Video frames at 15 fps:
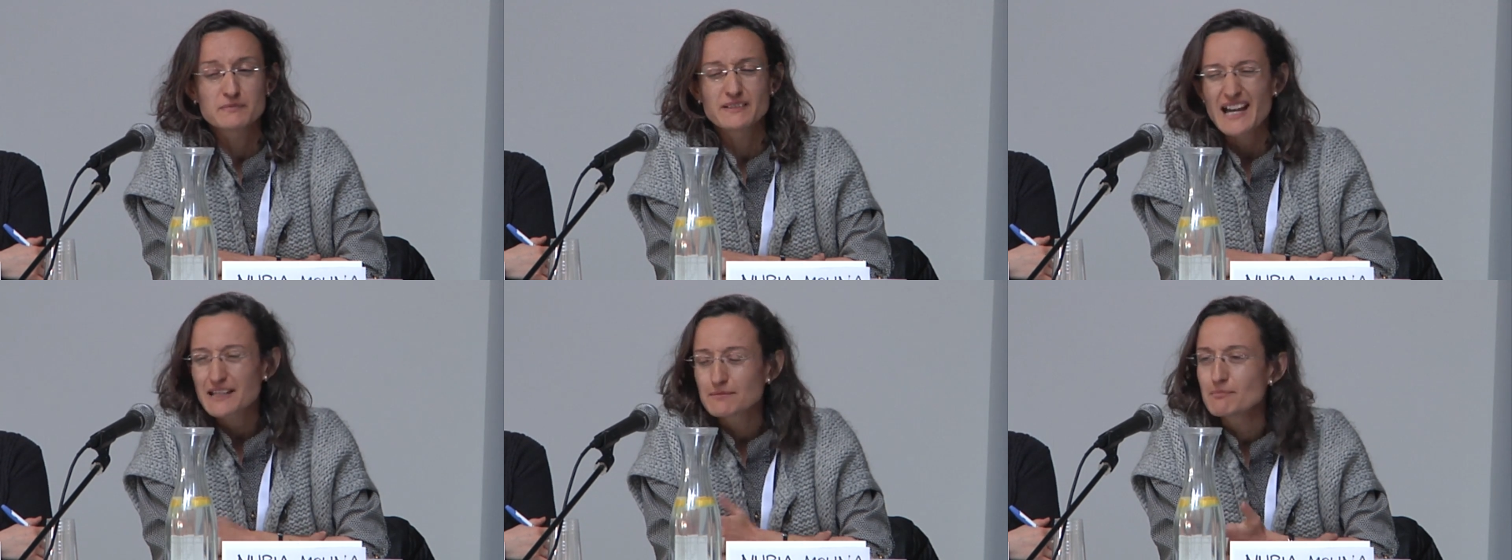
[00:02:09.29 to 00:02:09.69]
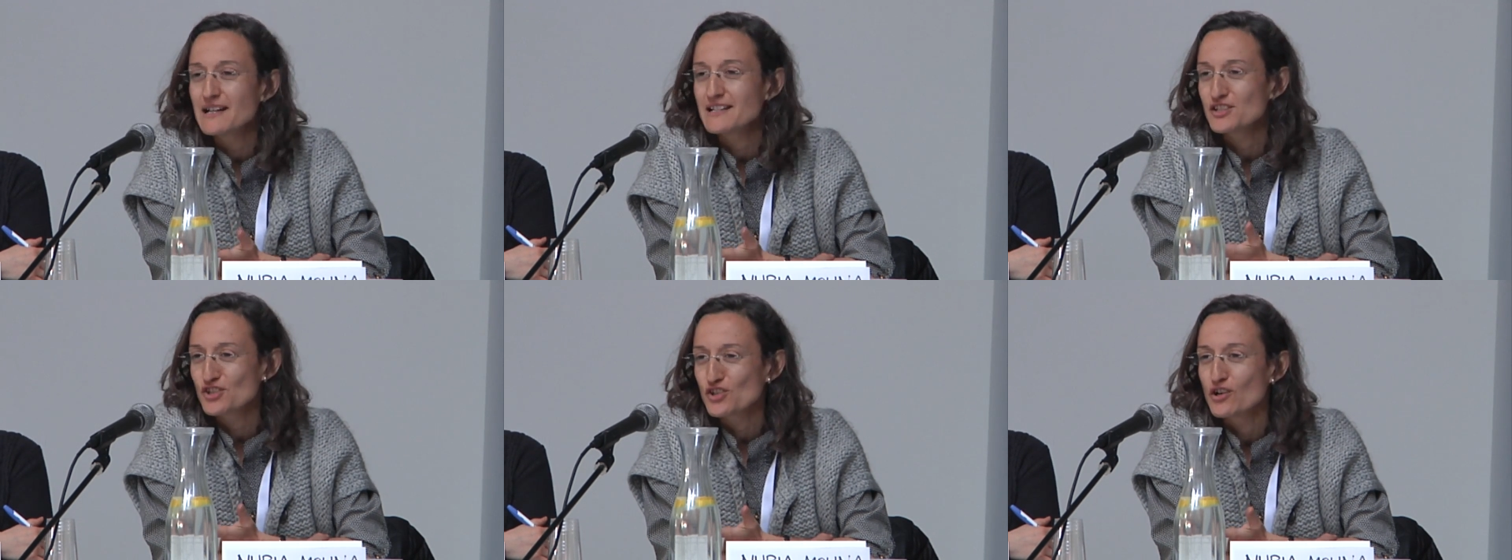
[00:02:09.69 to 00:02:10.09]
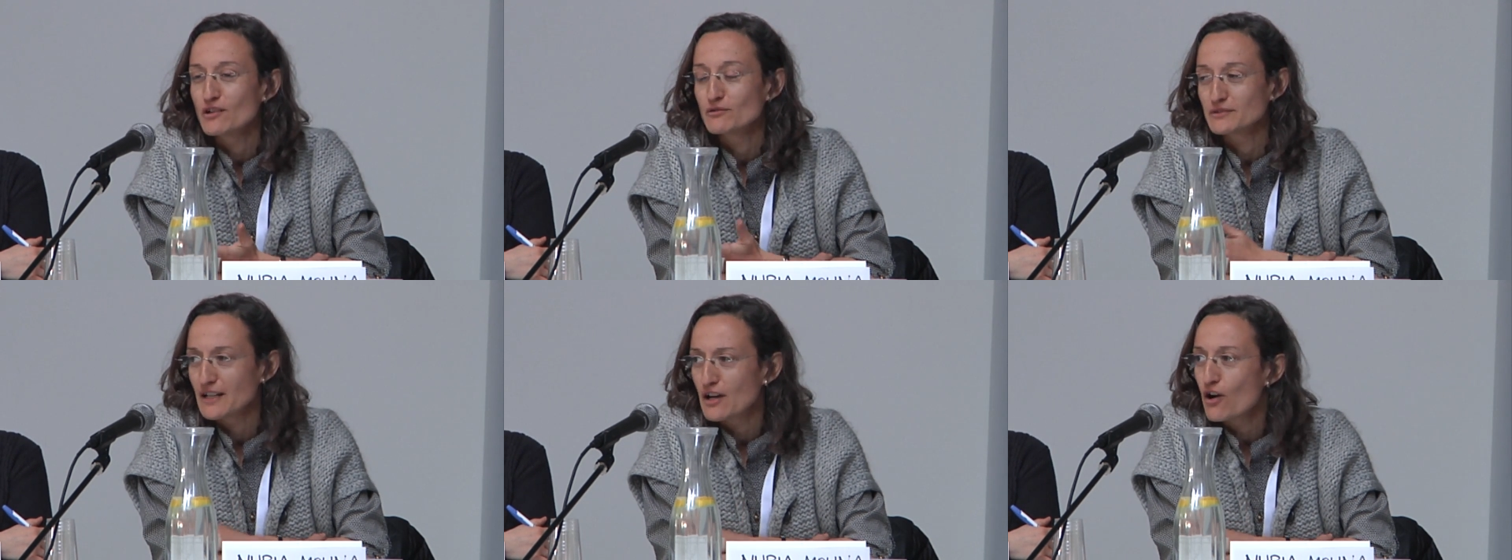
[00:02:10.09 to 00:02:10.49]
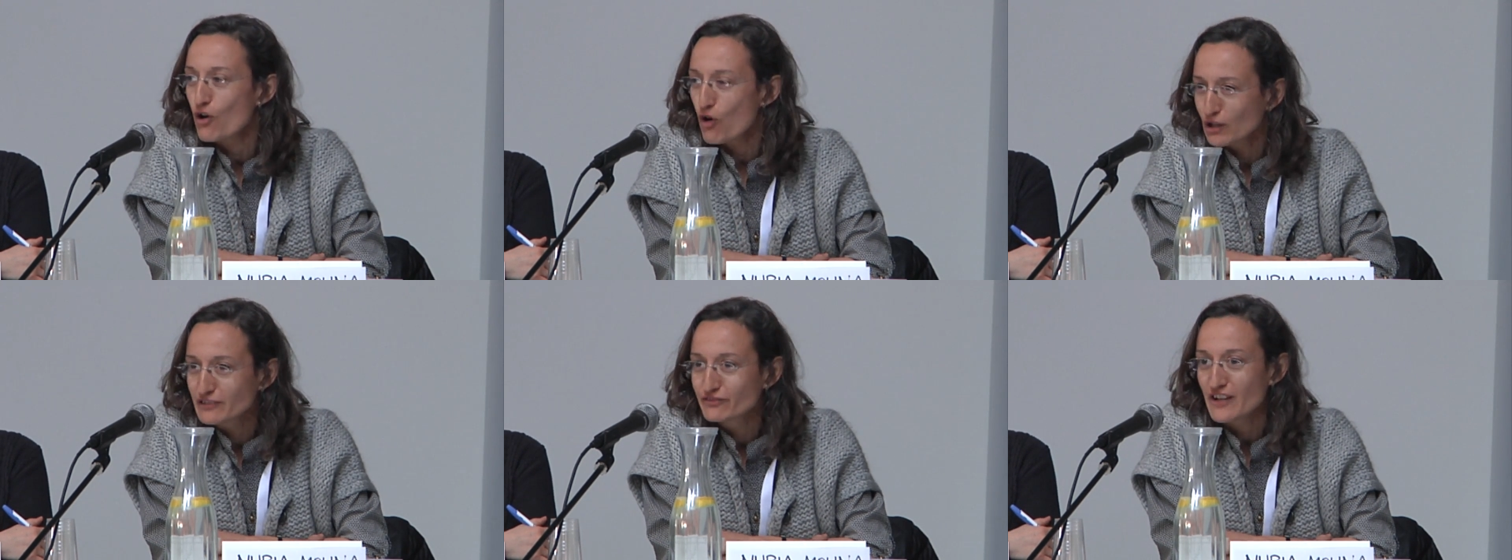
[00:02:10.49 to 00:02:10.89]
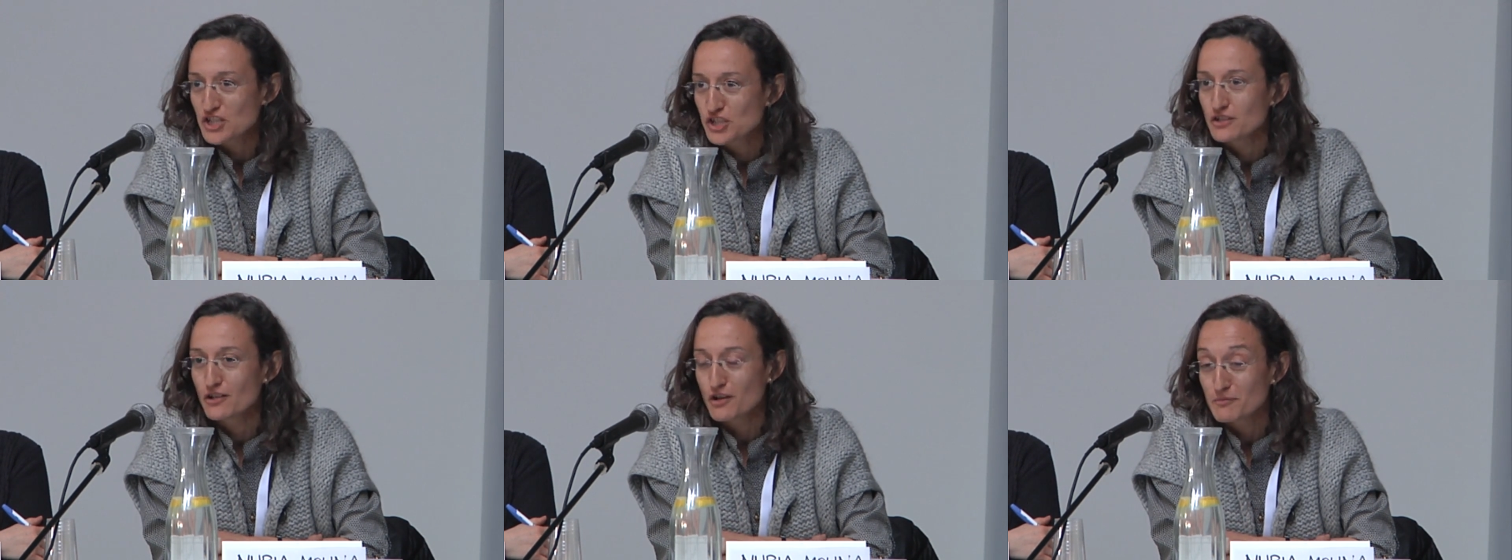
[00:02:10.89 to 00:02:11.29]
That might sound
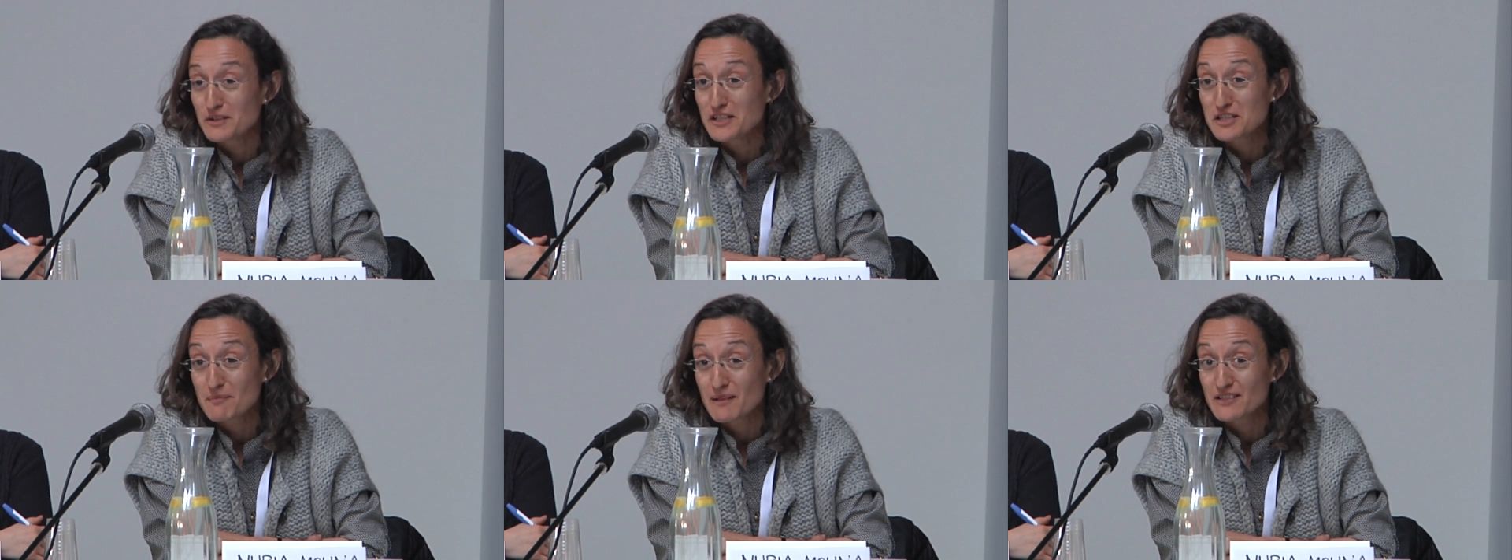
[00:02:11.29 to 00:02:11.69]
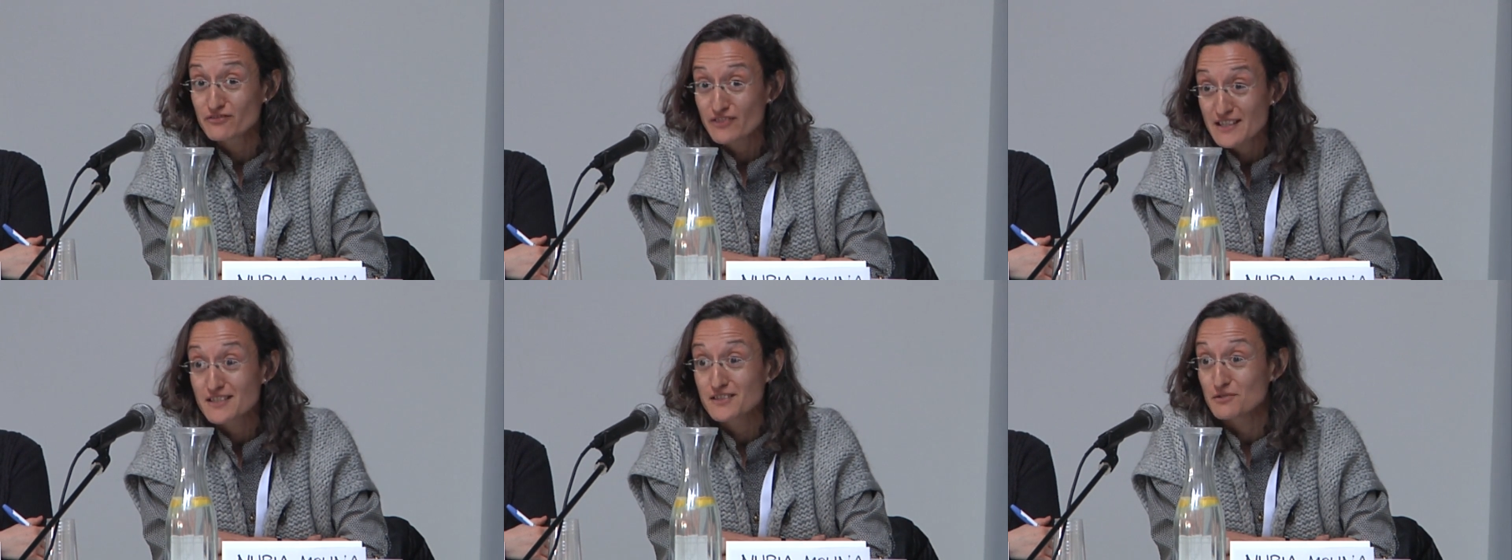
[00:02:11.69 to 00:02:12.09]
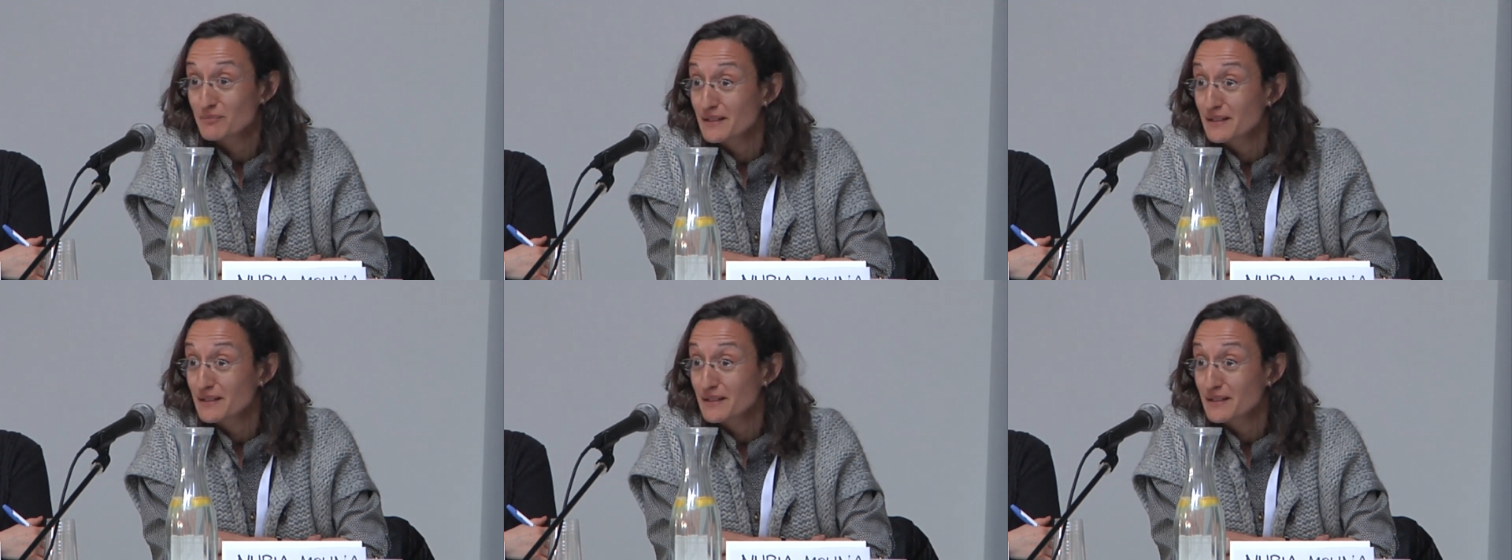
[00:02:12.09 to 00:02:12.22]
old-fashioned communist manifesto,